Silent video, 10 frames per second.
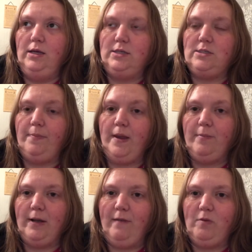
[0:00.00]
That's something
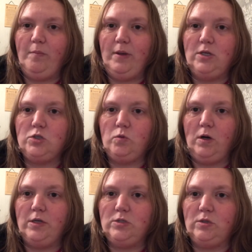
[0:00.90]
I'm going to have to binge
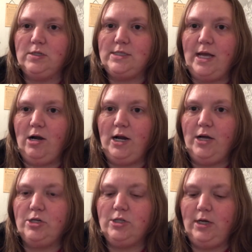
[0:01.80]
watch on a Saturday
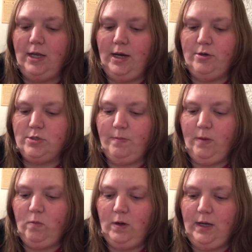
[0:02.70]
or Sunday or
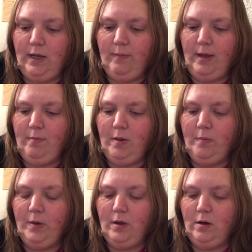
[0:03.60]
something one day maybe,
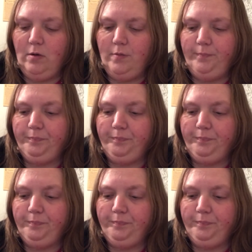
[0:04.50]
but I